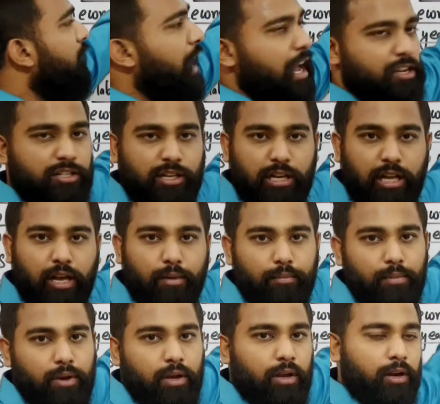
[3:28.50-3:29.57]
national
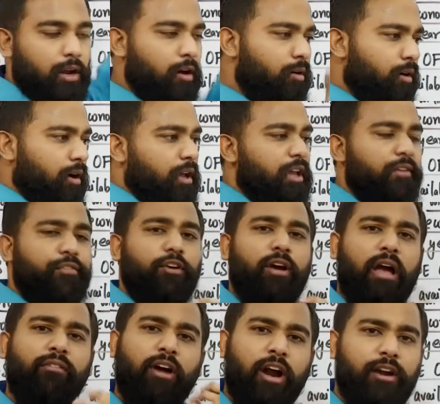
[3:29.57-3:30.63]
income. Now, if you
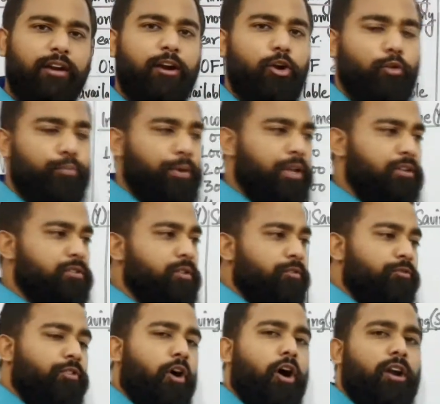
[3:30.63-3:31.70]
have 100
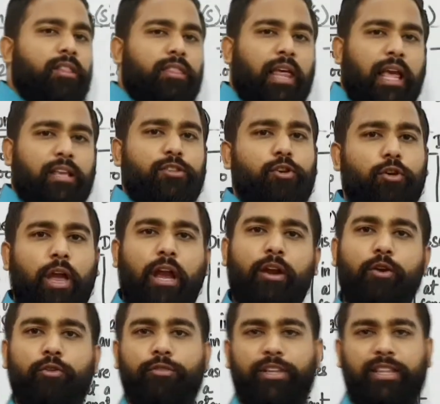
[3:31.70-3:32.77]
rupees, what things you can
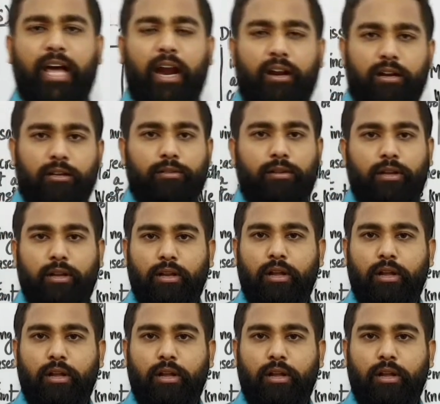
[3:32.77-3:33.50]
do with that?